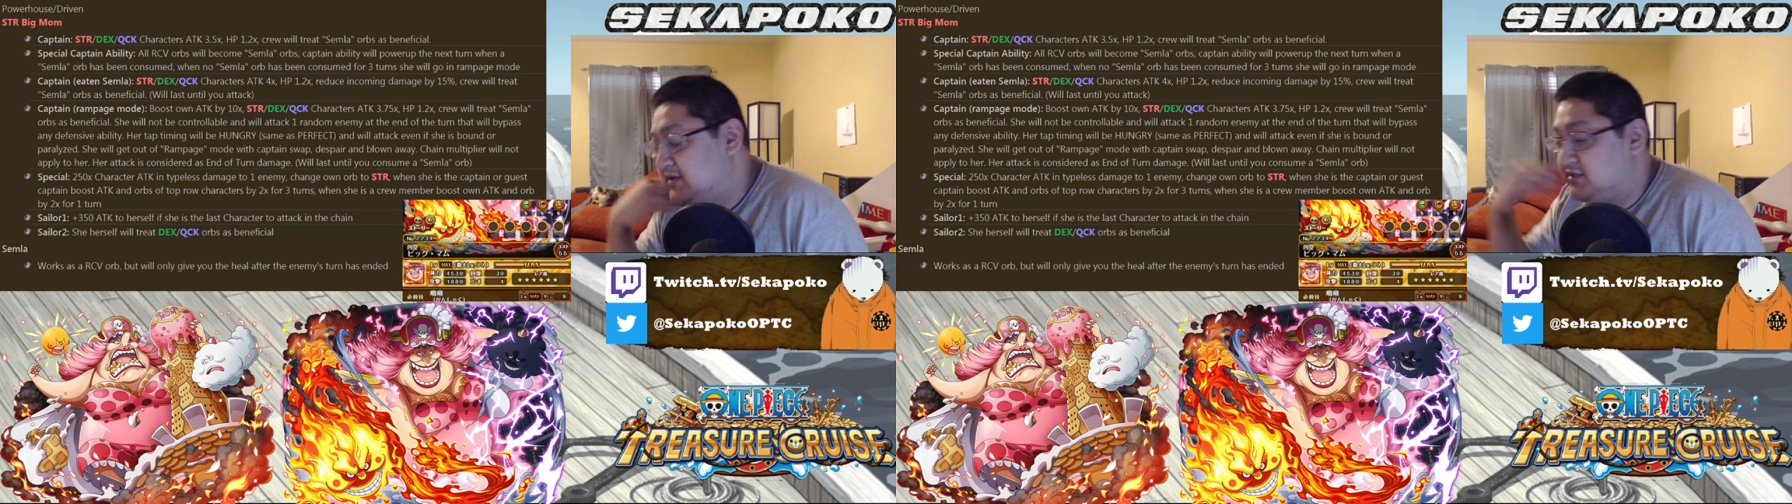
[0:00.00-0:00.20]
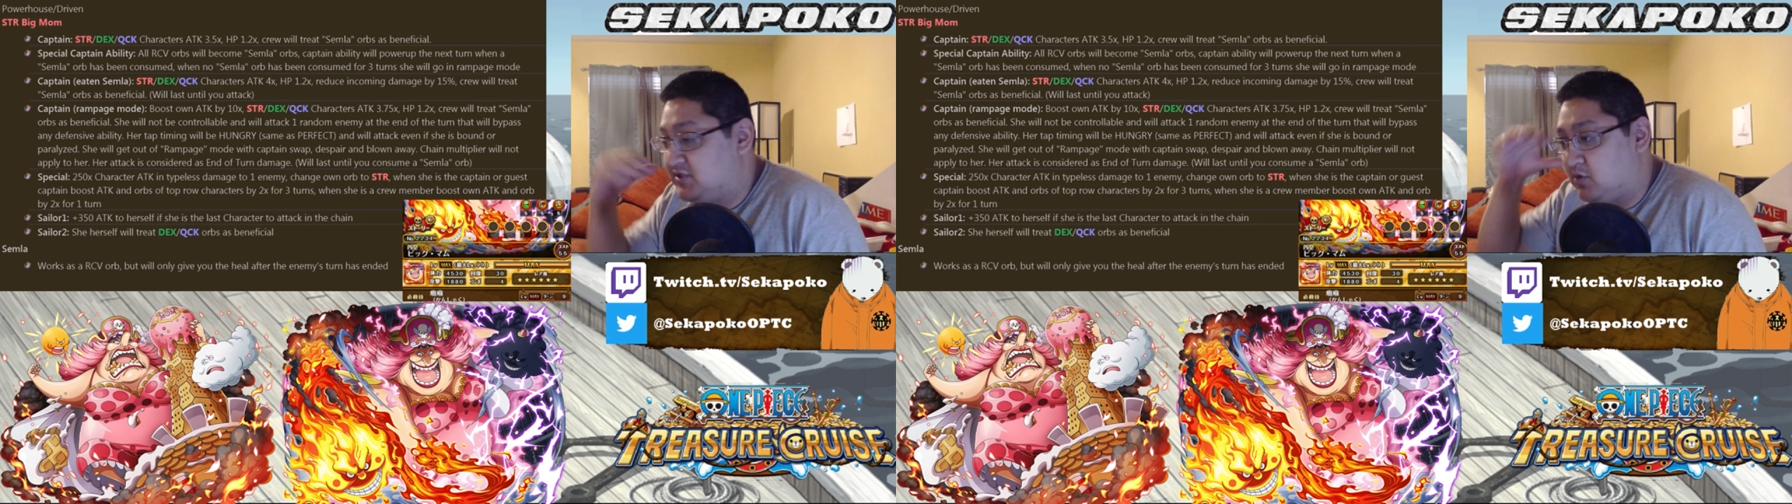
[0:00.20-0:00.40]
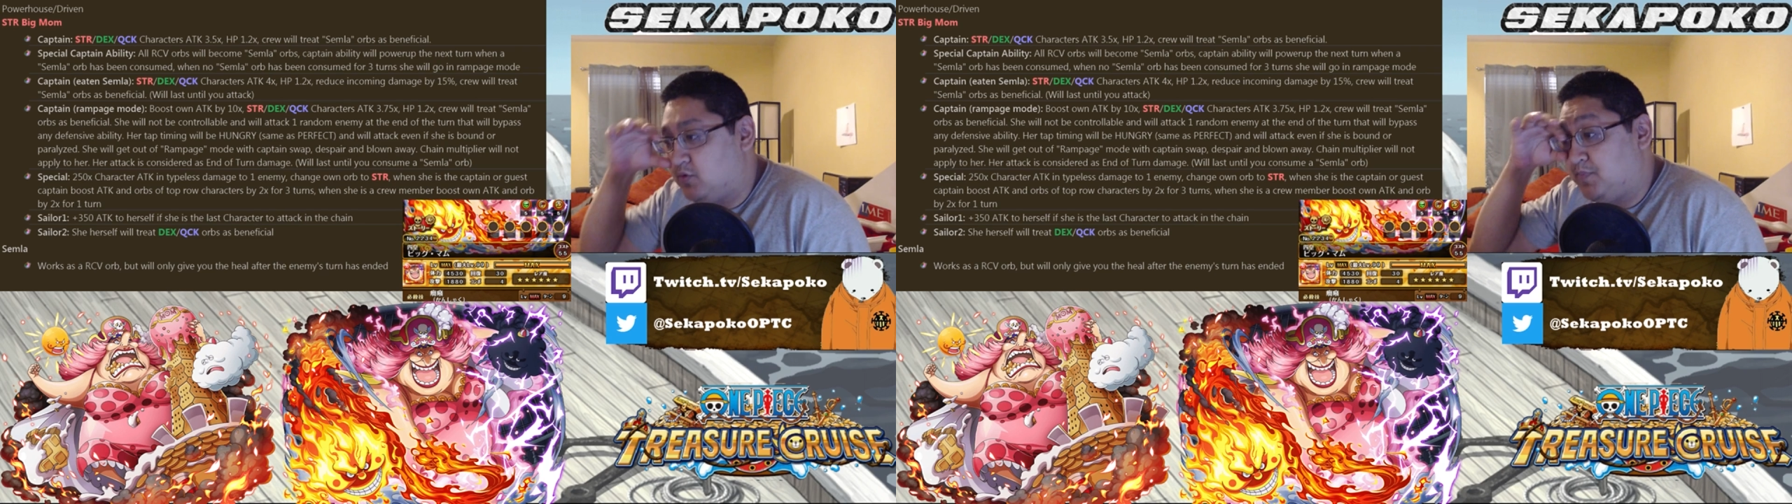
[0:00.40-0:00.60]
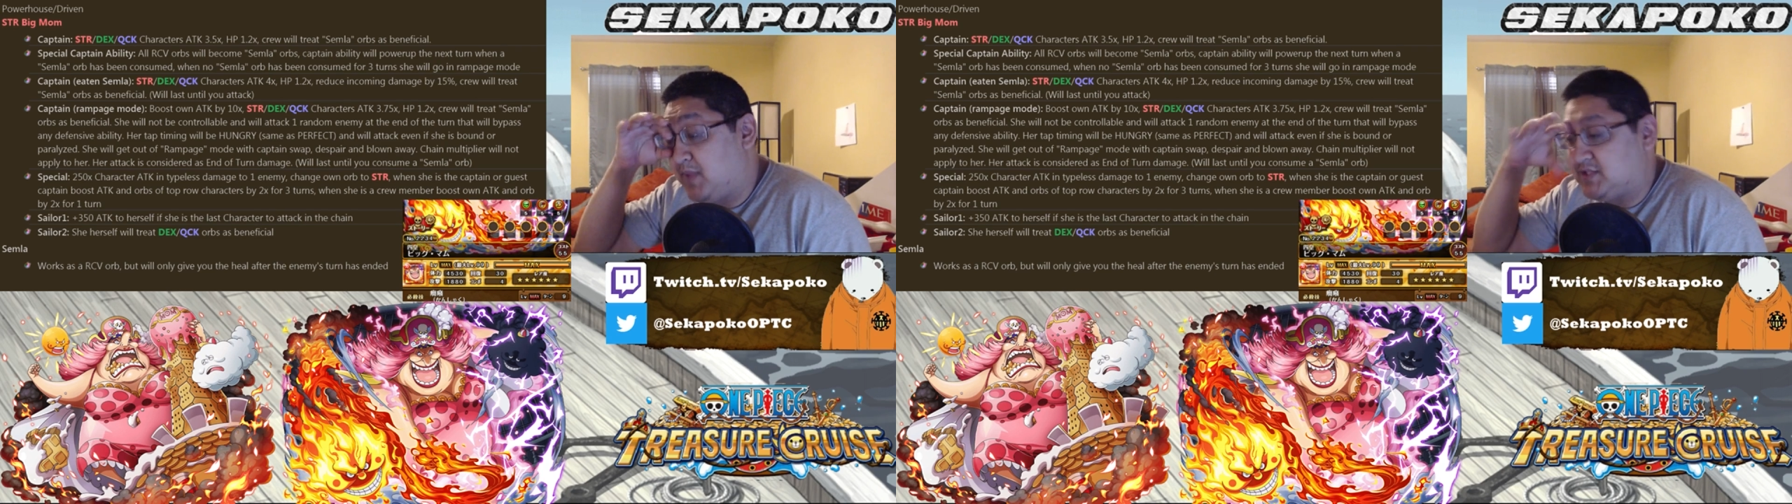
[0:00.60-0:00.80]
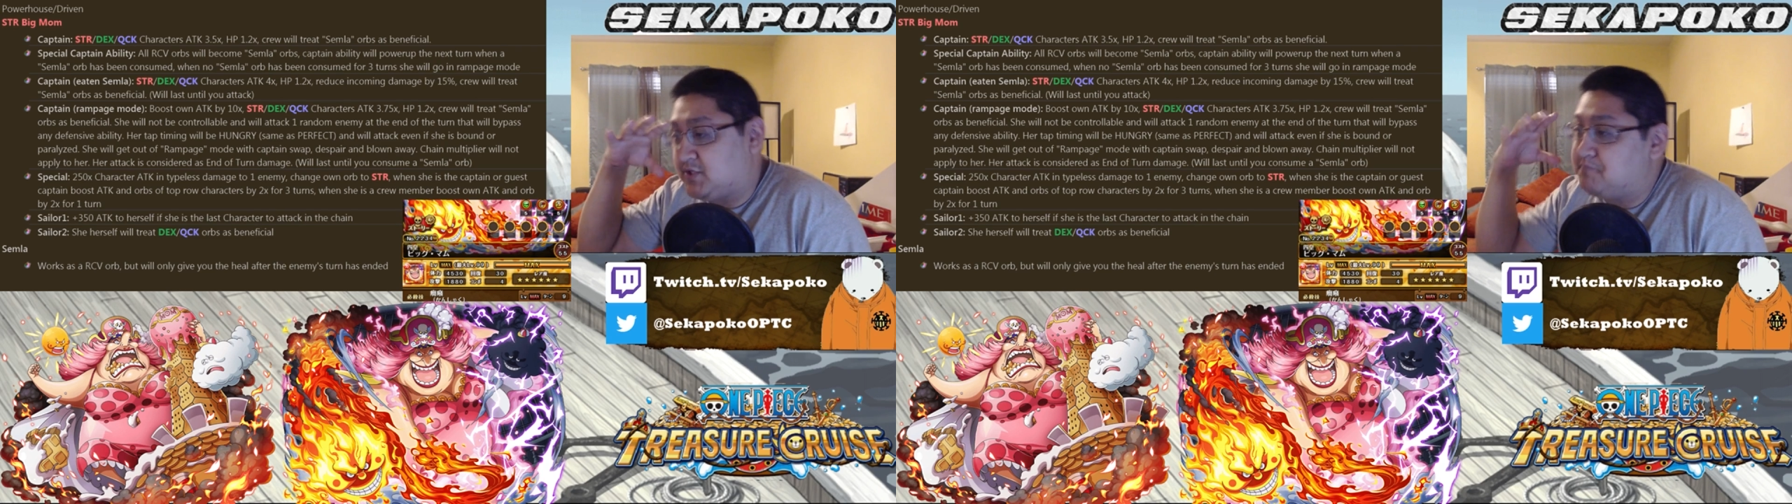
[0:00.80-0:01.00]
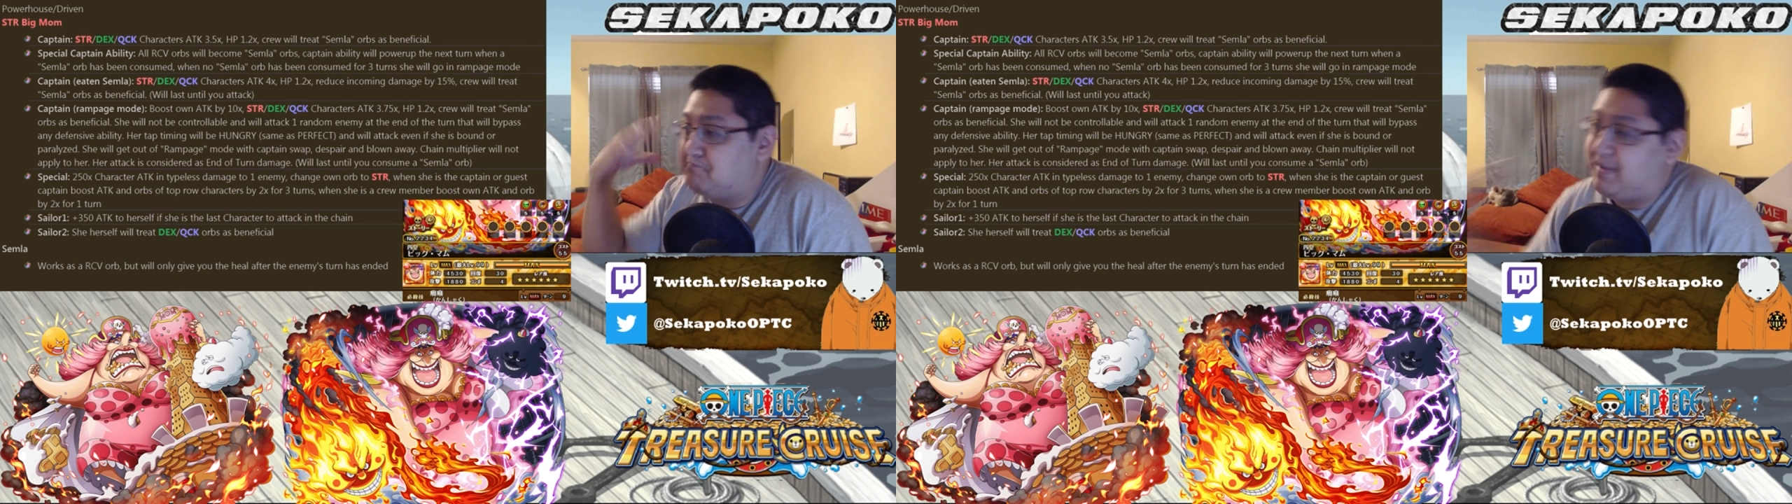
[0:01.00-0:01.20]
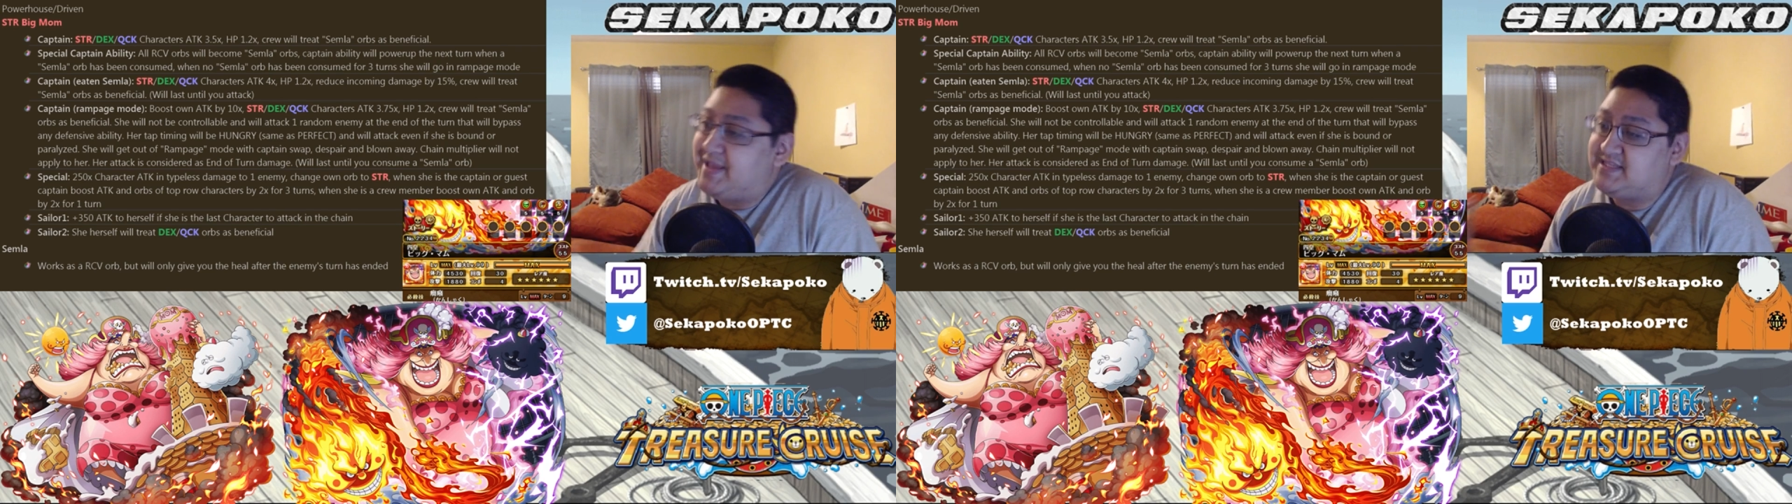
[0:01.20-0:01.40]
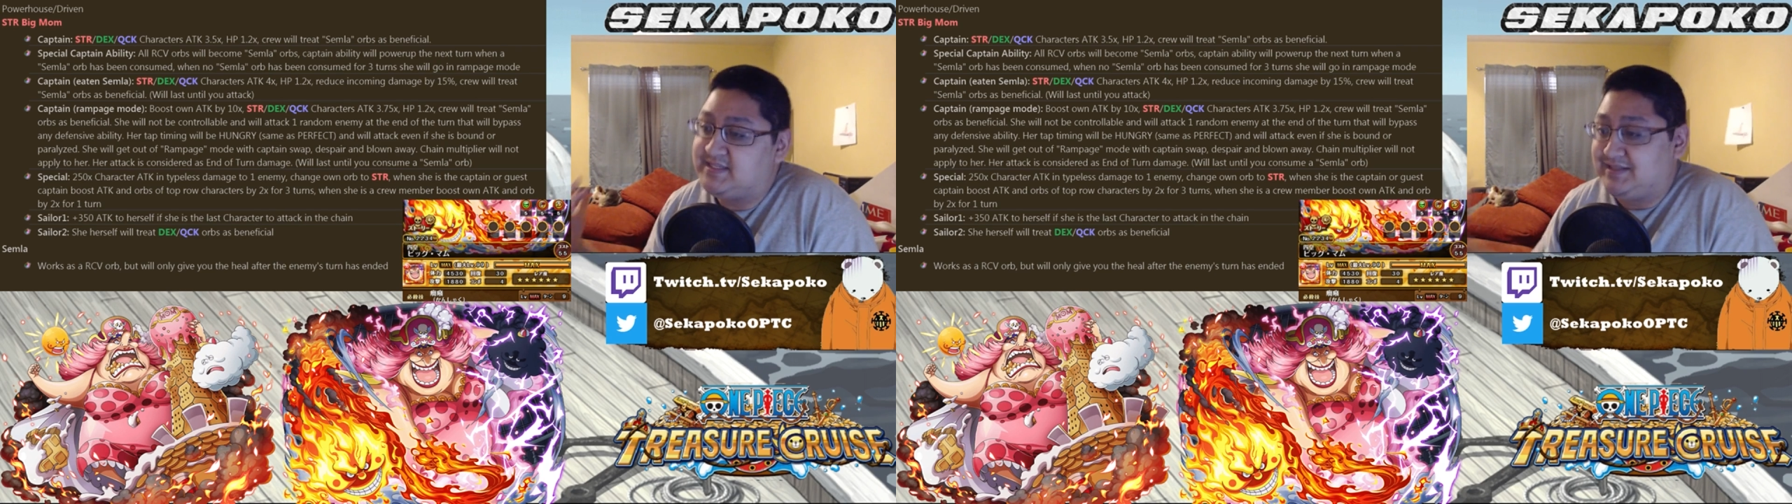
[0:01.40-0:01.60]
So that's her
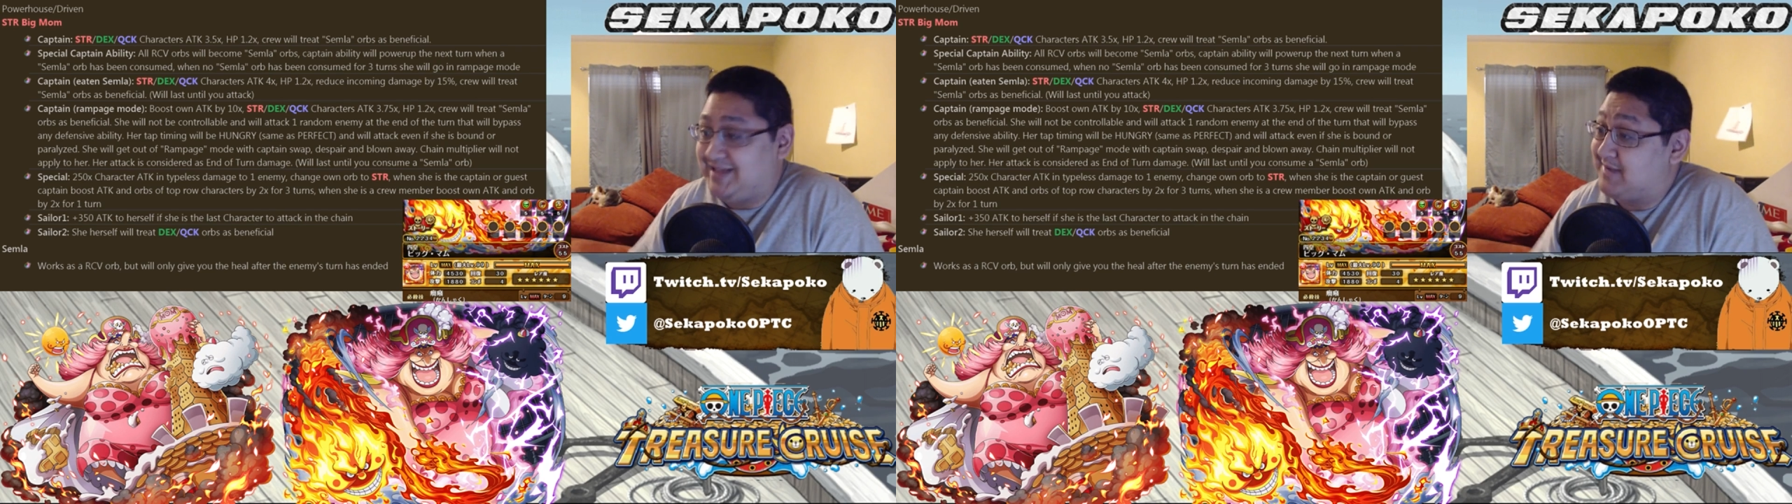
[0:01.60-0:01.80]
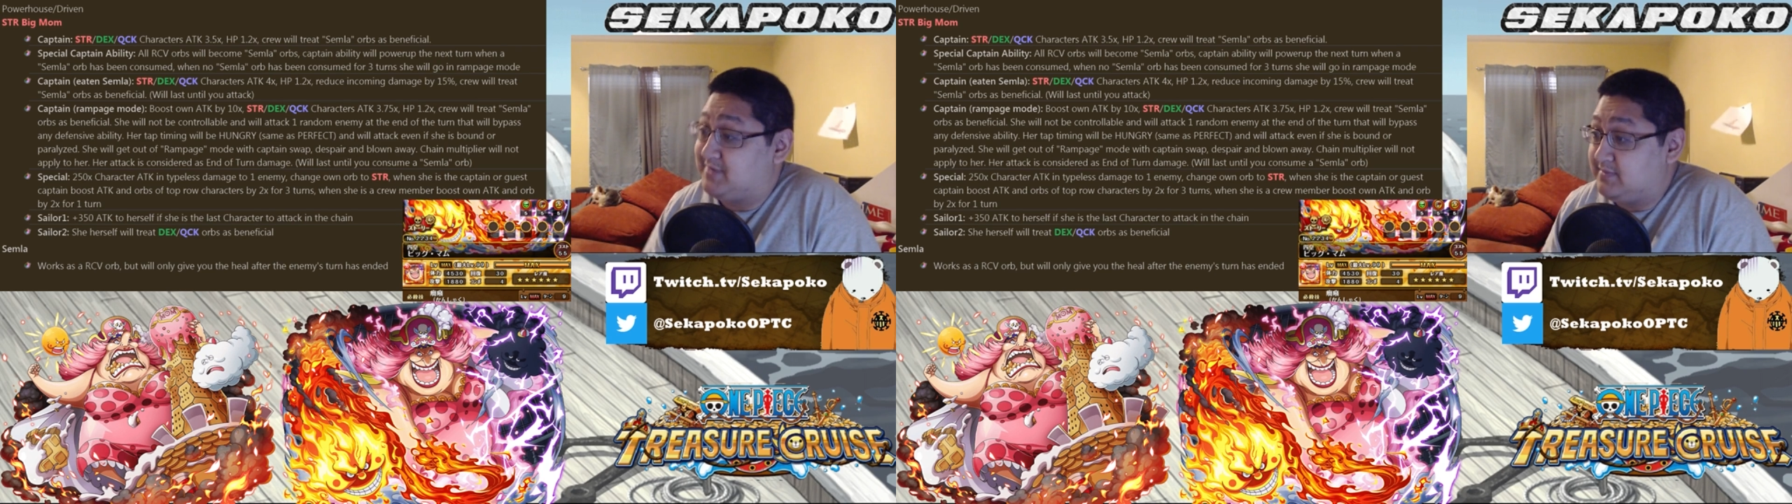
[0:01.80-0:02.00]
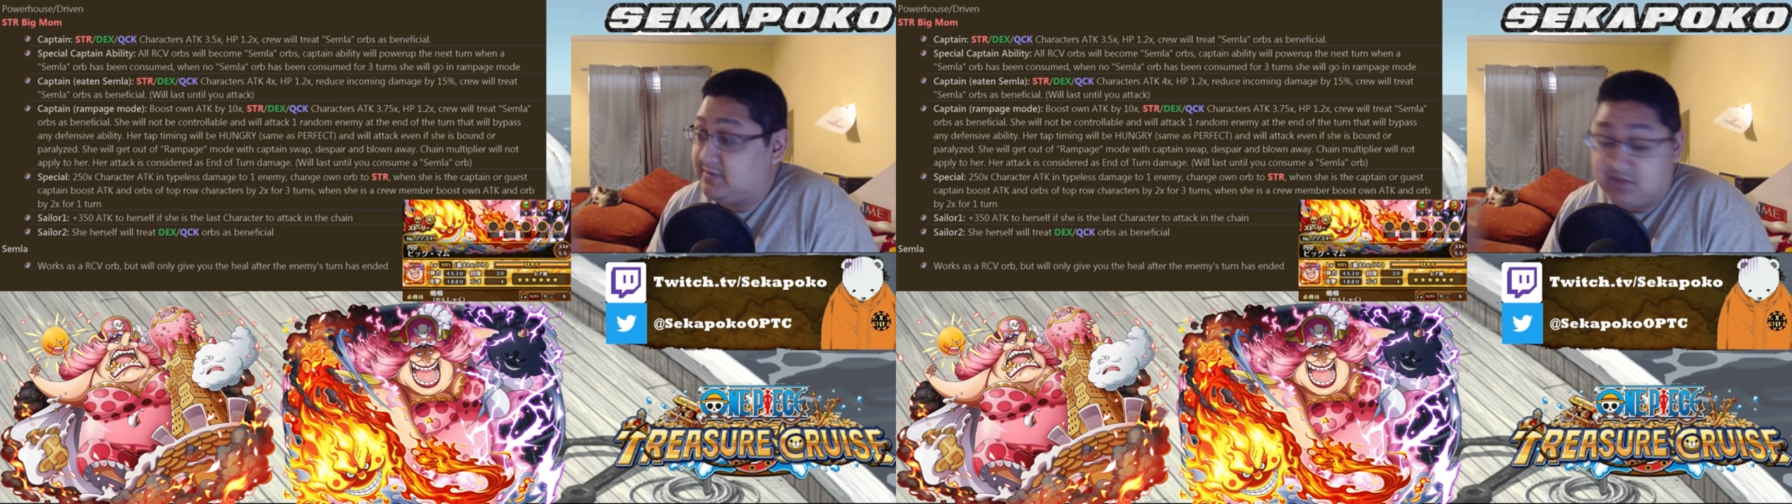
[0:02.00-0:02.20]
base captain ability, the